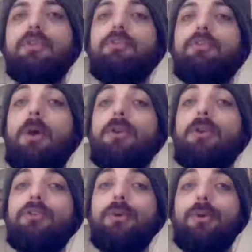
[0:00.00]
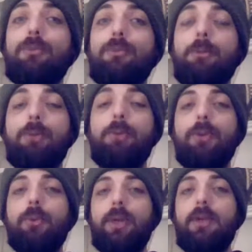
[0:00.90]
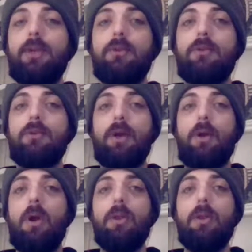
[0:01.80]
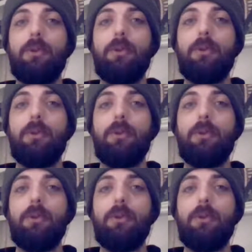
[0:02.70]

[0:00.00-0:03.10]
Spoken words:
smallest dude who's been booked the weakest out of all of them,